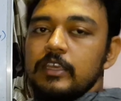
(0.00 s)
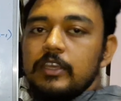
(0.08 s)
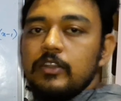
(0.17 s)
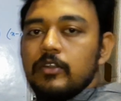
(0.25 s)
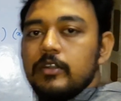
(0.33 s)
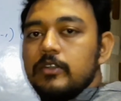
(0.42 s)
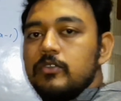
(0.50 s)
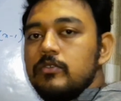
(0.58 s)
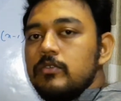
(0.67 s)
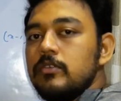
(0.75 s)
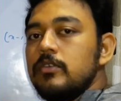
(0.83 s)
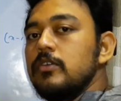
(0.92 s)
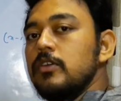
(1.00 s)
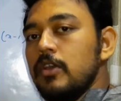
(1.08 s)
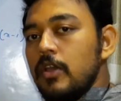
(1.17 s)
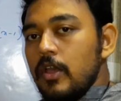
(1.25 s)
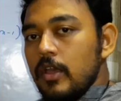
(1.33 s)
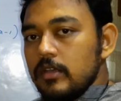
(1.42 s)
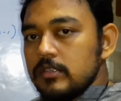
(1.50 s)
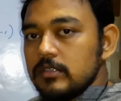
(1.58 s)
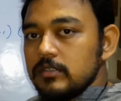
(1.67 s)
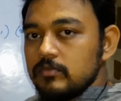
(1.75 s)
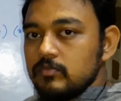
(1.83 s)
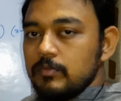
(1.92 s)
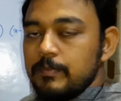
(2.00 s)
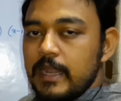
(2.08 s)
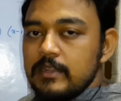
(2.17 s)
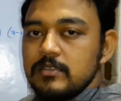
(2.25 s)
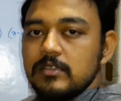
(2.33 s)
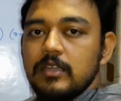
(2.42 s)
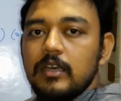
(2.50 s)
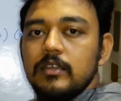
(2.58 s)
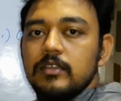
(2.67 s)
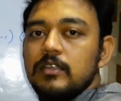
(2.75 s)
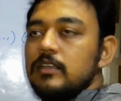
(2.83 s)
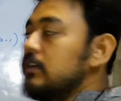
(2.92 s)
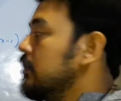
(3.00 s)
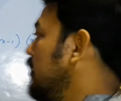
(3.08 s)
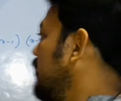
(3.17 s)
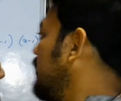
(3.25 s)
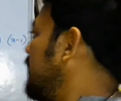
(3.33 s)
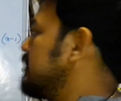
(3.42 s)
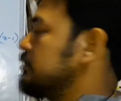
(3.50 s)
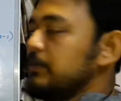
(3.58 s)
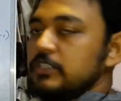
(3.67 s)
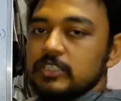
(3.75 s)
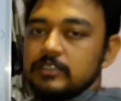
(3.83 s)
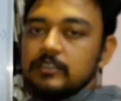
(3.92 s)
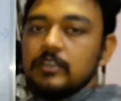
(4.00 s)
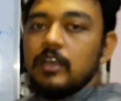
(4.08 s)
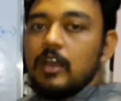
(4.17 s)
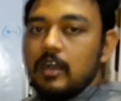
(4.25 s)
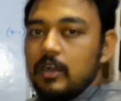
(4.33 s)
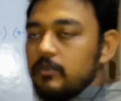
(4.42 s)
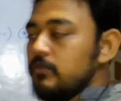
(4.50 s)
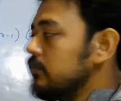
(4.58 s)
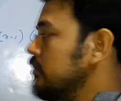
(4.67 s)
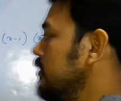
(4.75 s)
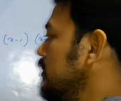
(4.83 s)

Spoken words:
in order to balance the expression. How?